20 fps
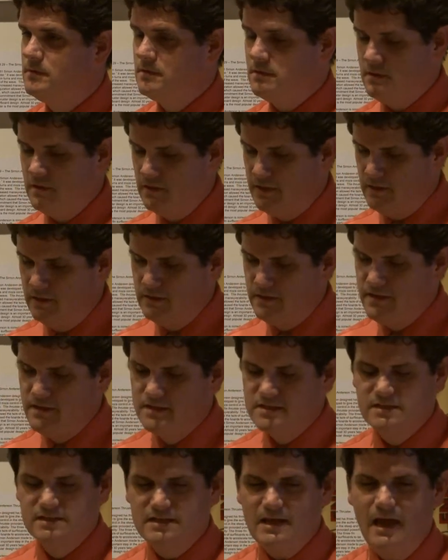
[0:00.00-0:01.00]
Clearly,
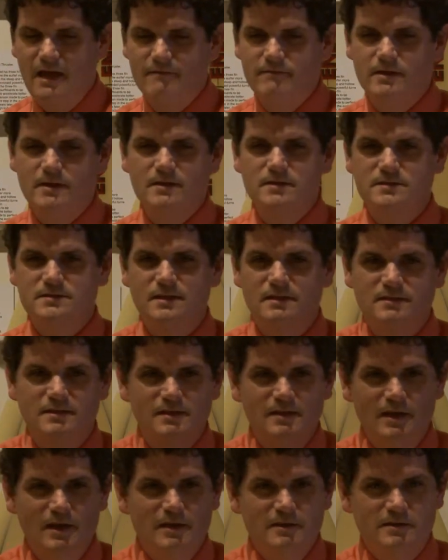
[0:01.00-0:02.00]
this is evidence that the,